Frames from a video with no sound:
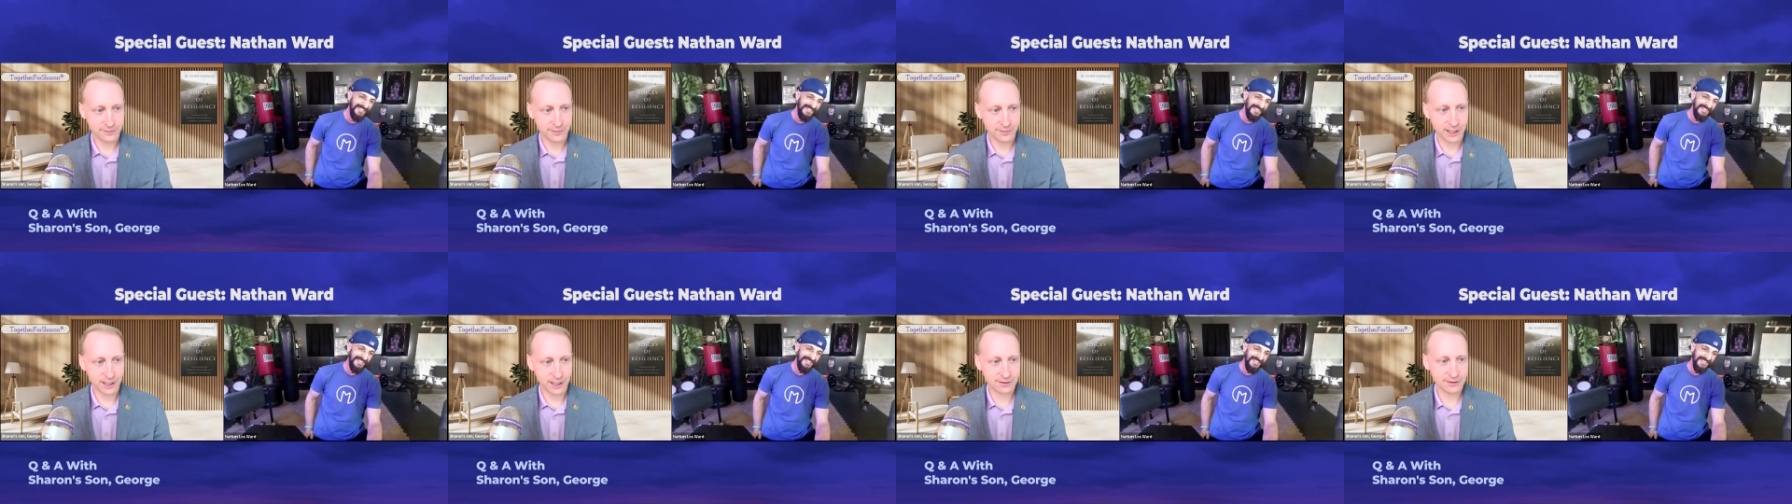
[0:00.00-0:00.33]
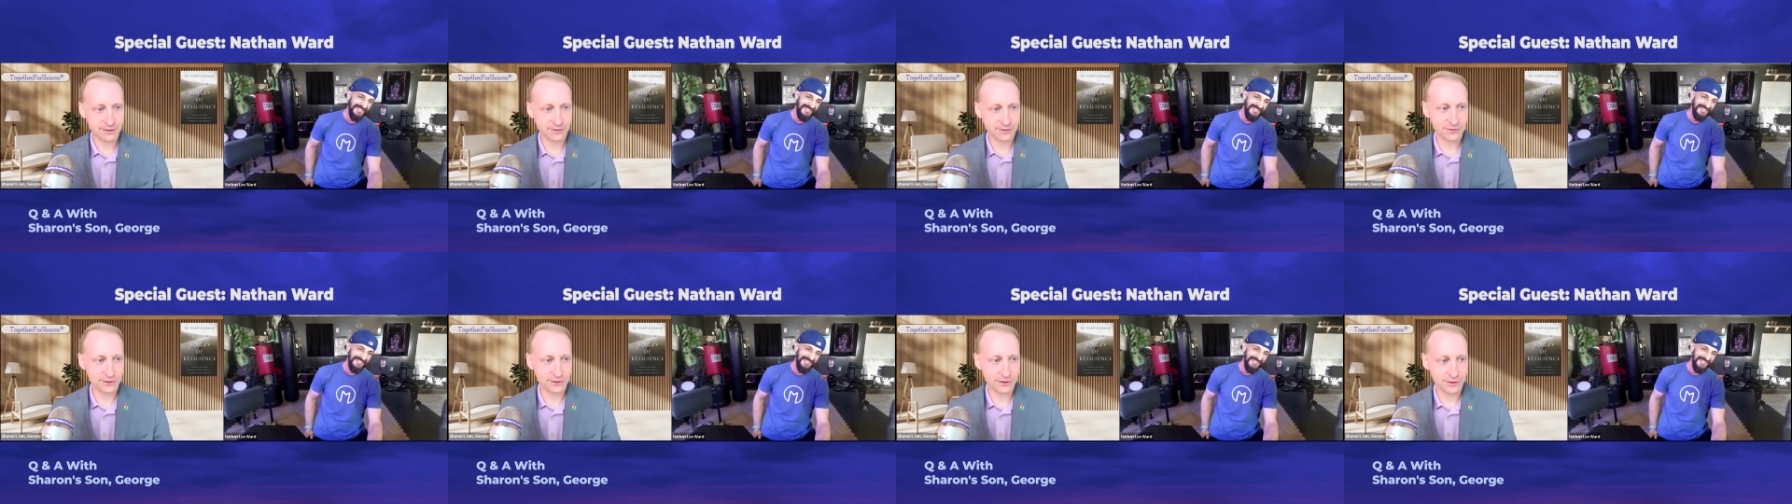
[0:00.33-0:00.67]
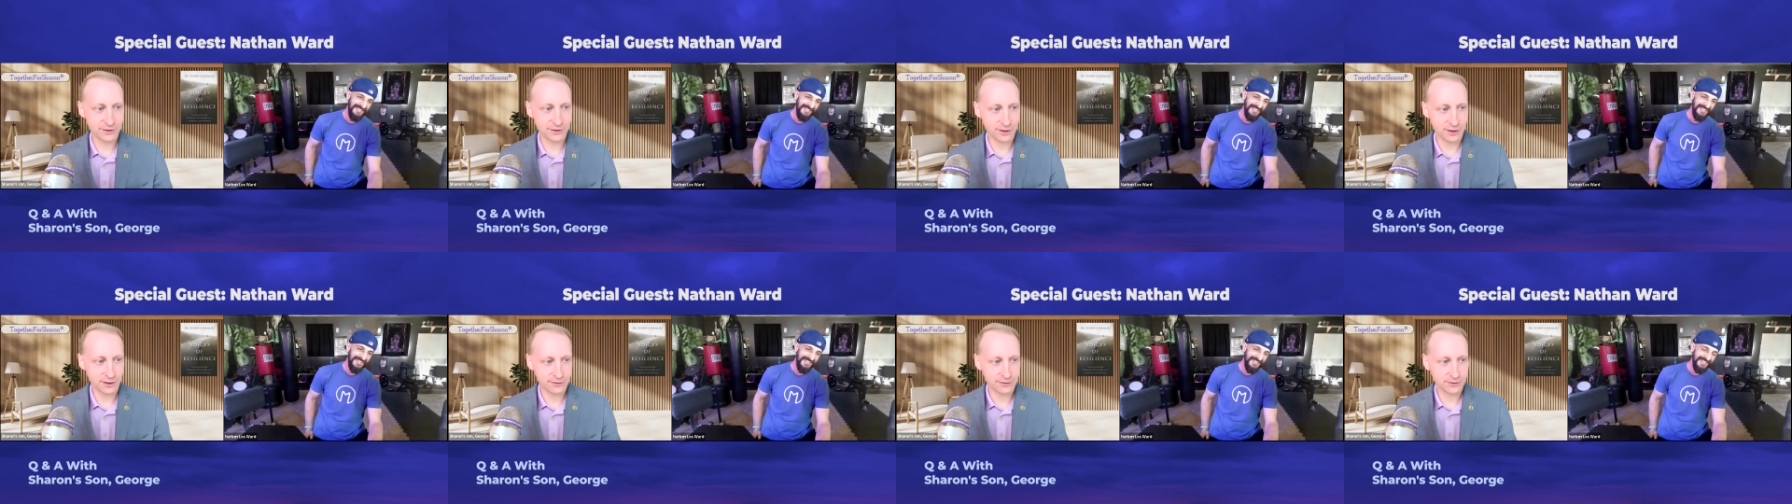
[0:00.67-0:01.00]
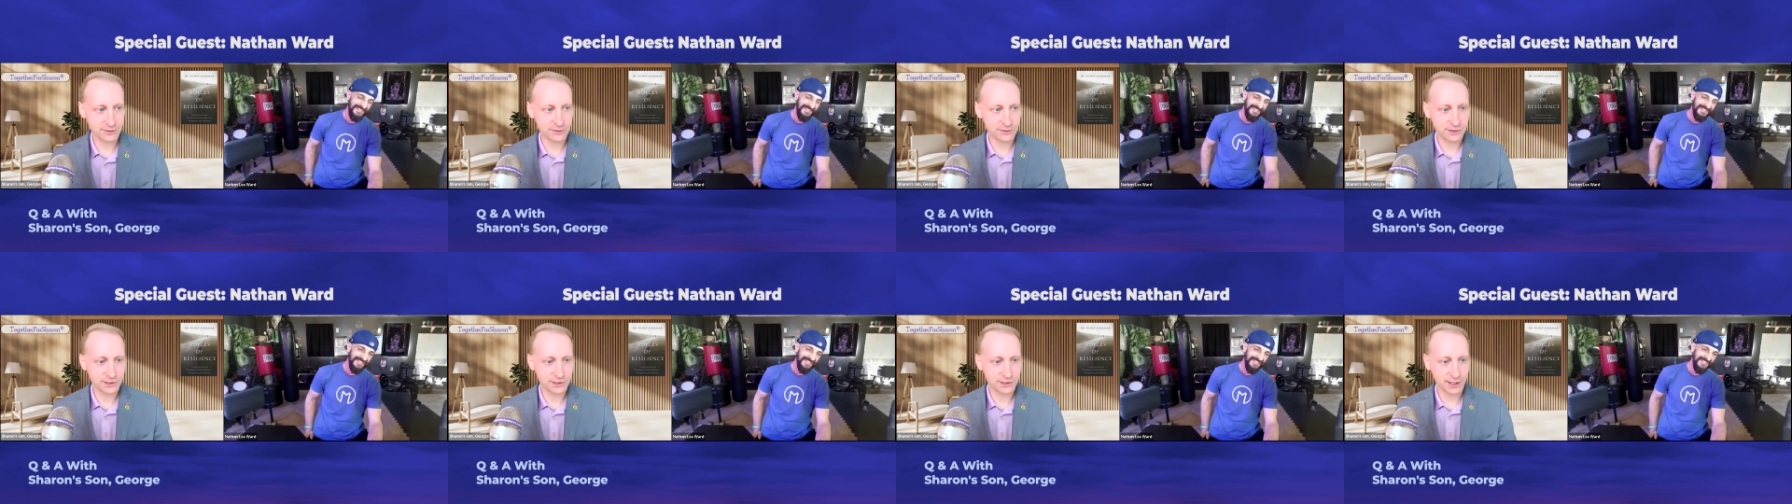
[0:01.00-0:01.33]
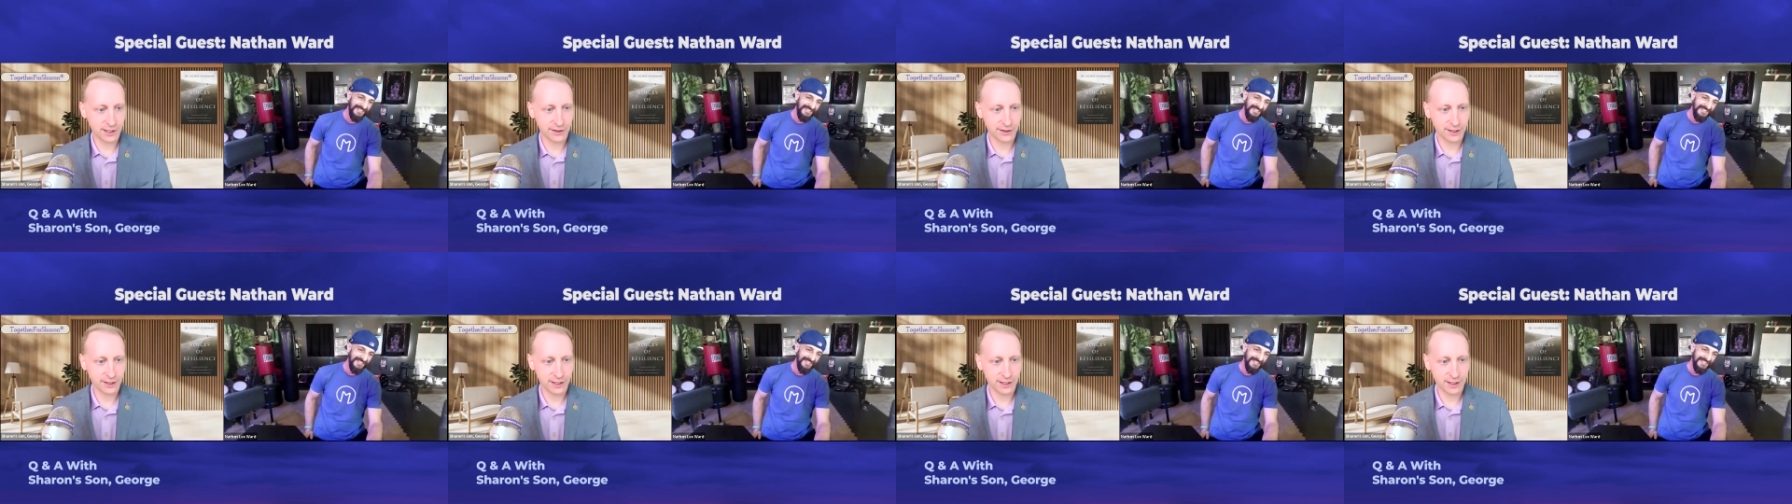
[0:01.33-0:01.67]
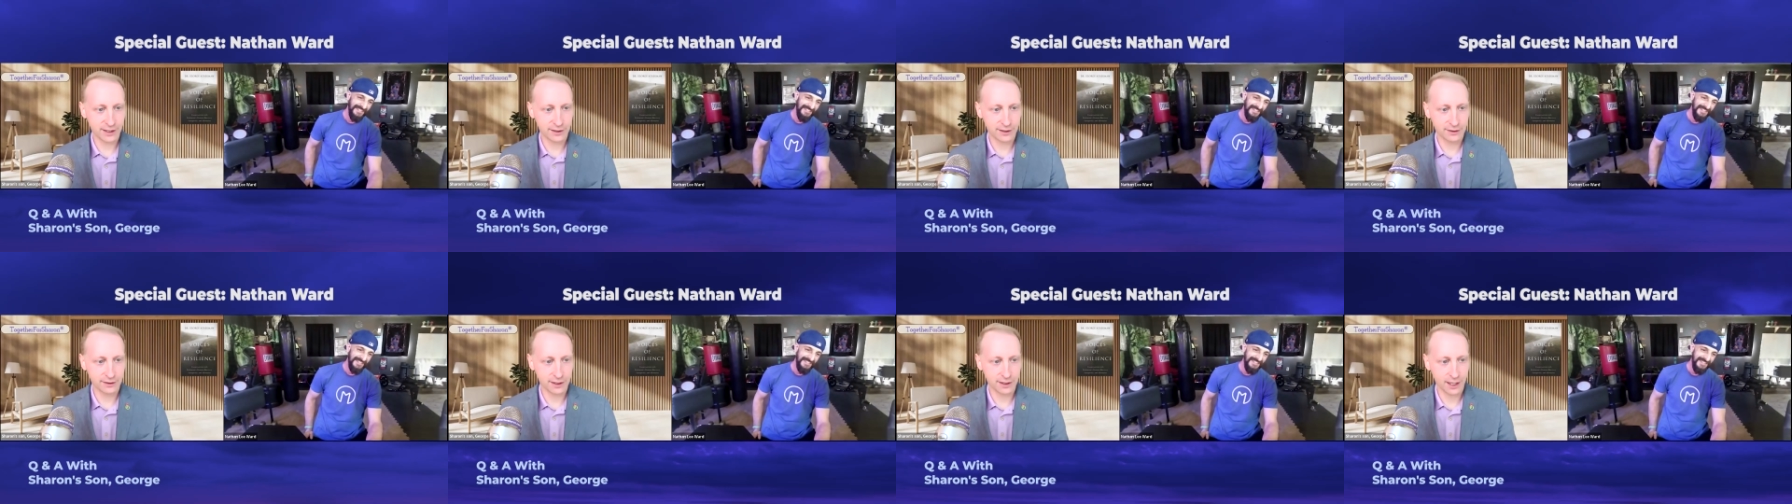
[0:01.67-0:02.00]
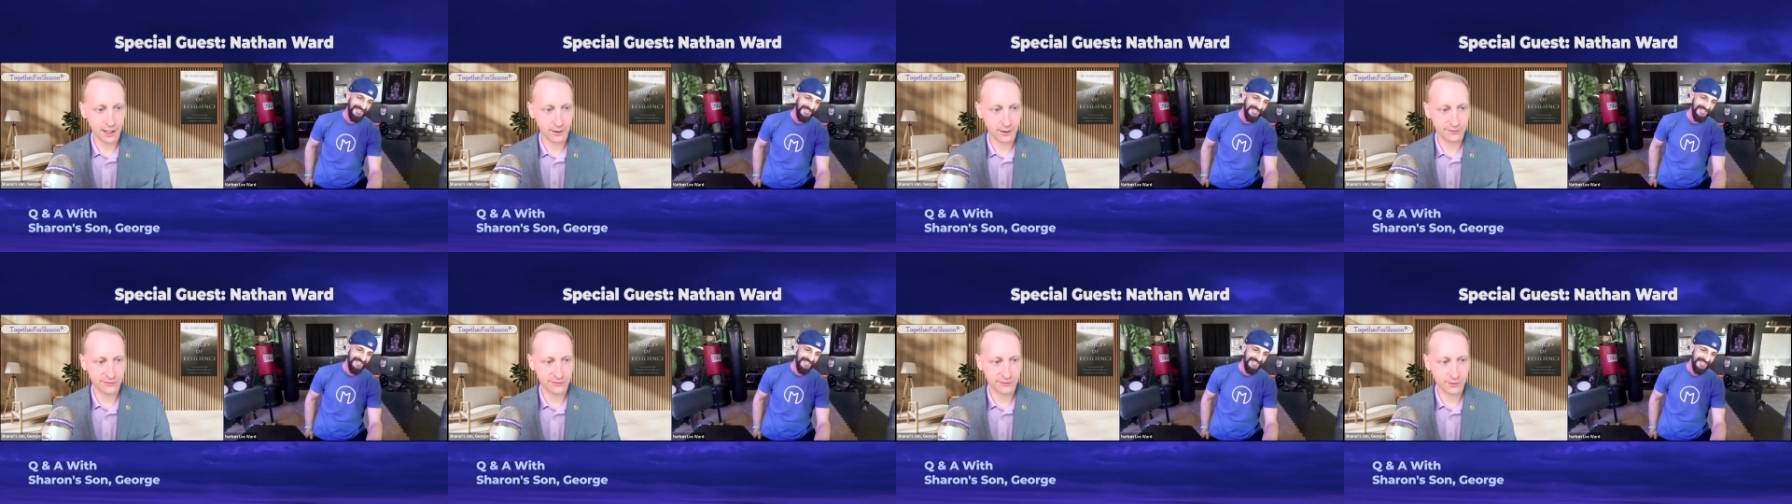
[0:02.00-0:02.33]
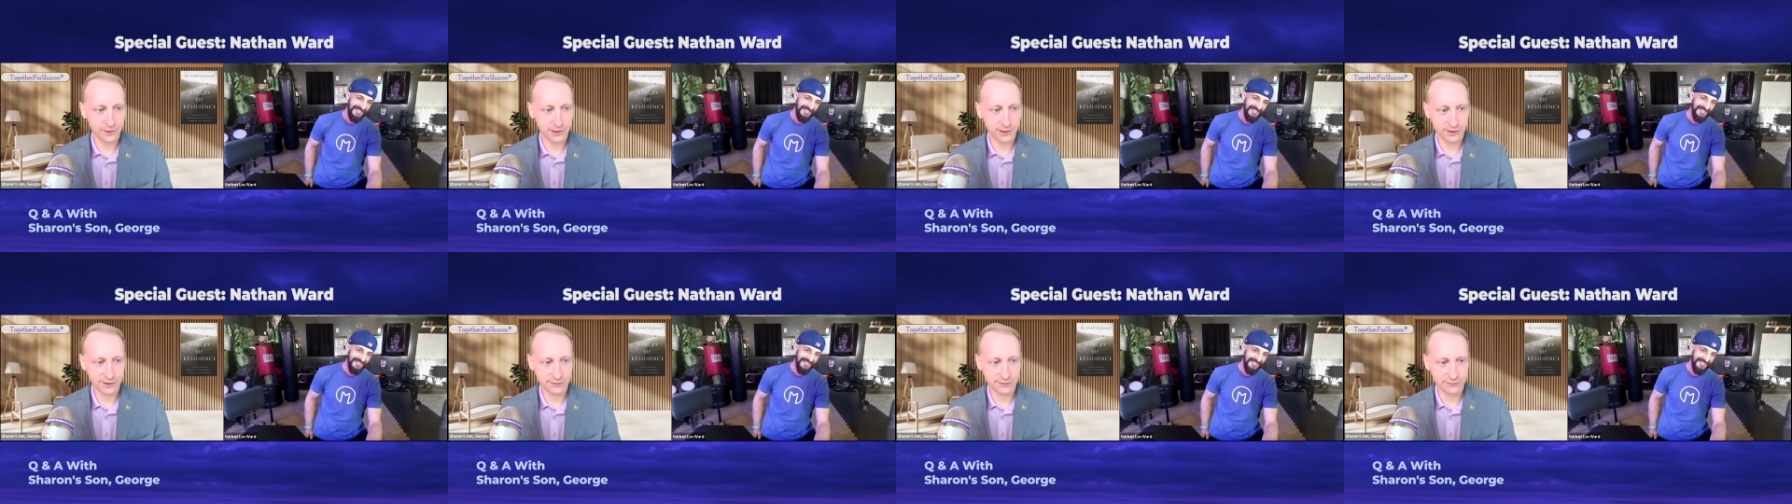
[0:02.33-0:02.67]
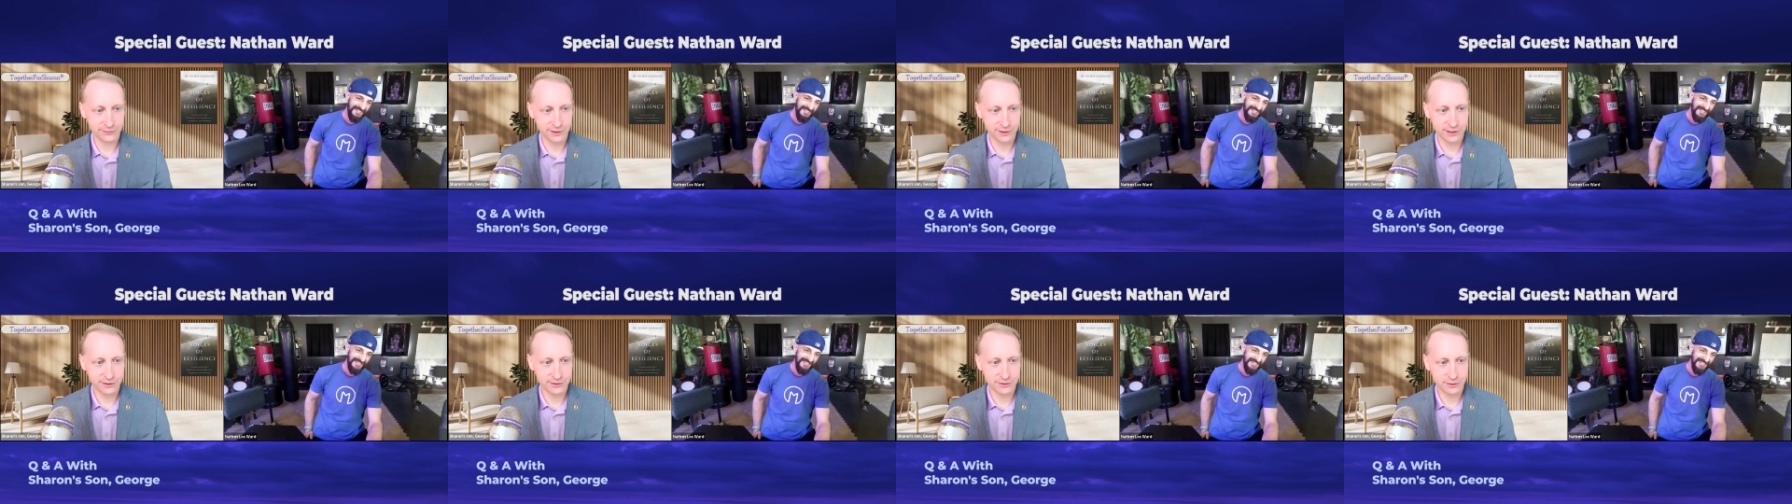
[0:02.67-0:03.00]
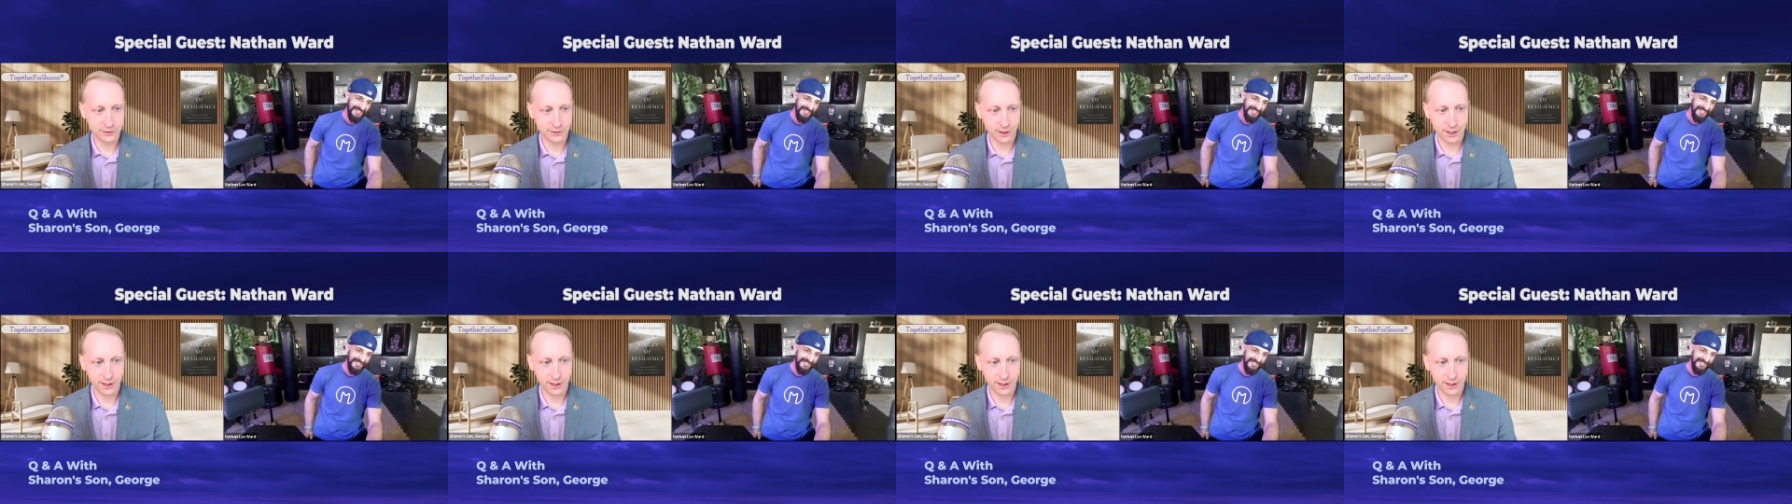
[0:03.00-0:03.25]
plus if you could also share again how everyone can reach you.